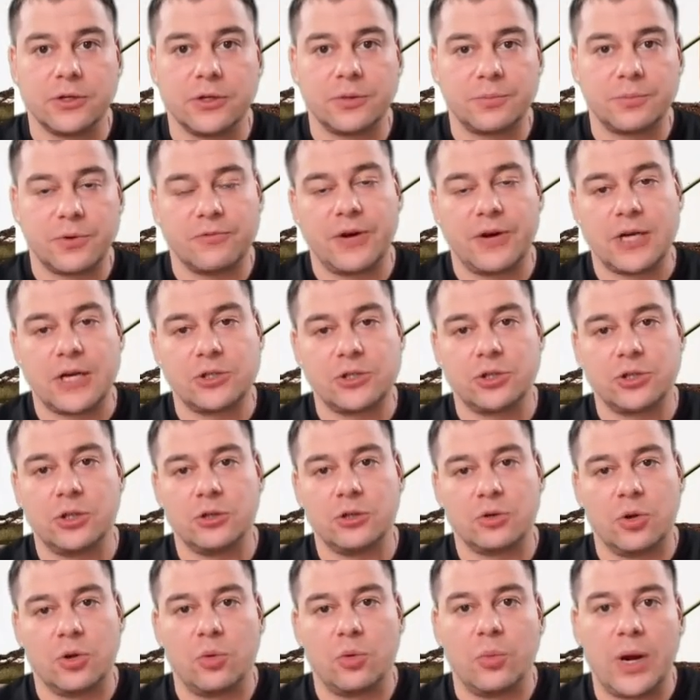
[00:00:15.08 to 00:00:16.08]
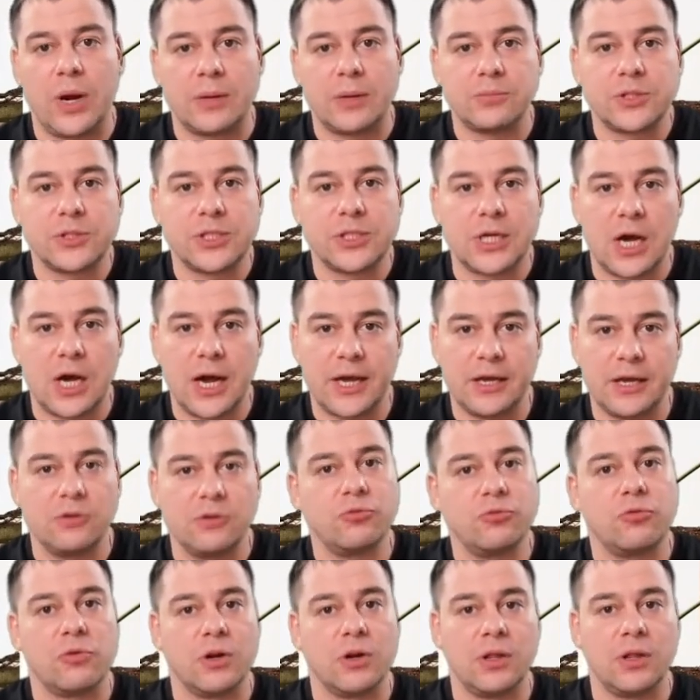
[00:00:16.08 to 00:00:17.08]
a professional looking
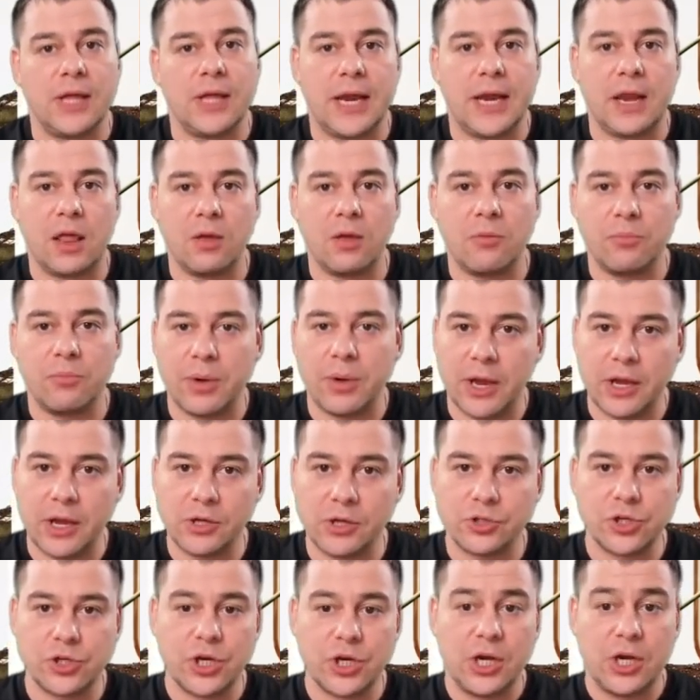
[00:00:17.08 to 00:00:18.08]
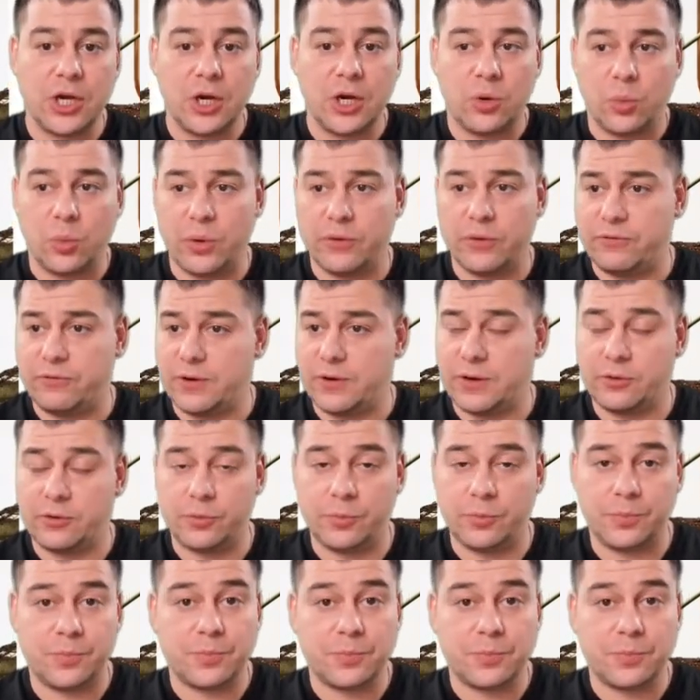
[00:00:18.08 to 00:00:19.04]
website or a landing page, we found a